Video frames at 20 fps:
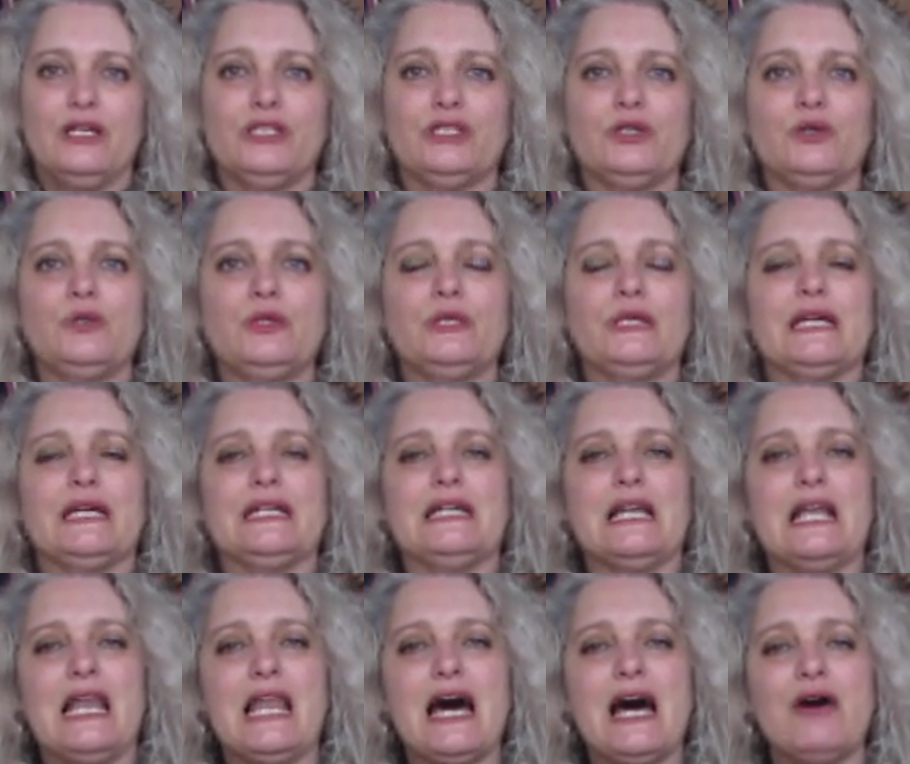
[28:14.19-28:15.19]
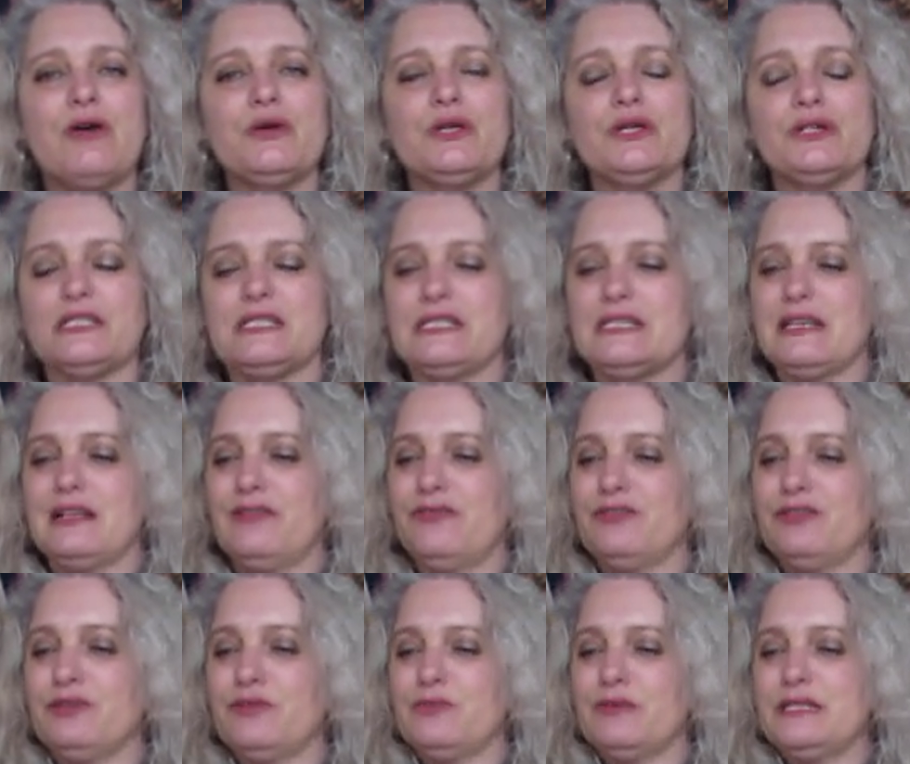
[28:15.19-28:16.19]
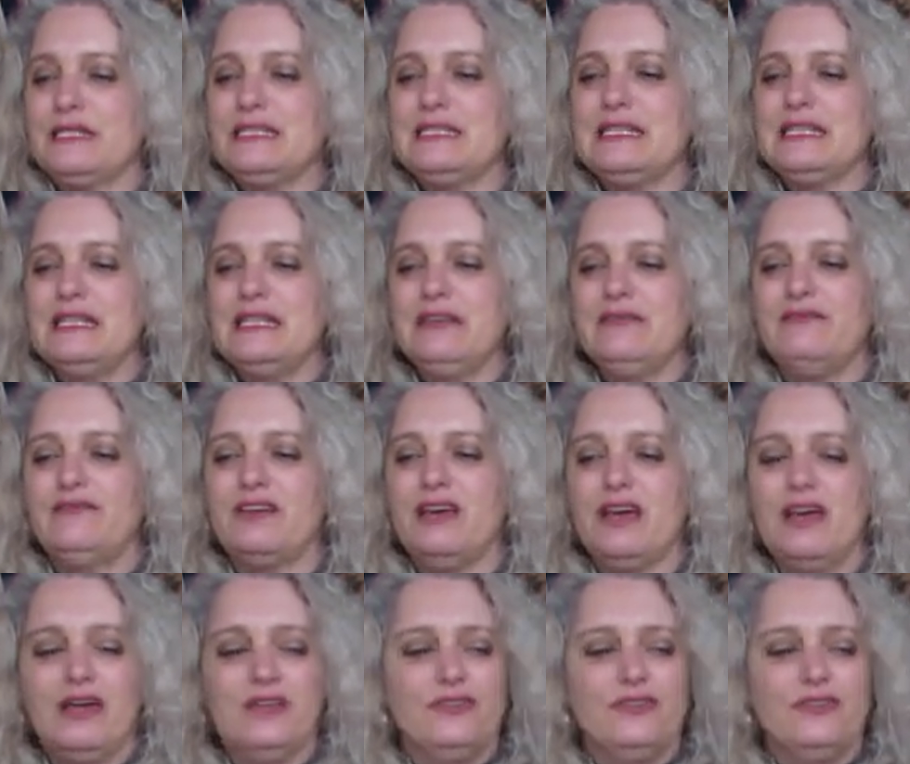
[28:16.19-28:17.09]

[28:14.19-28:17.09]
so you can allow yourself to receive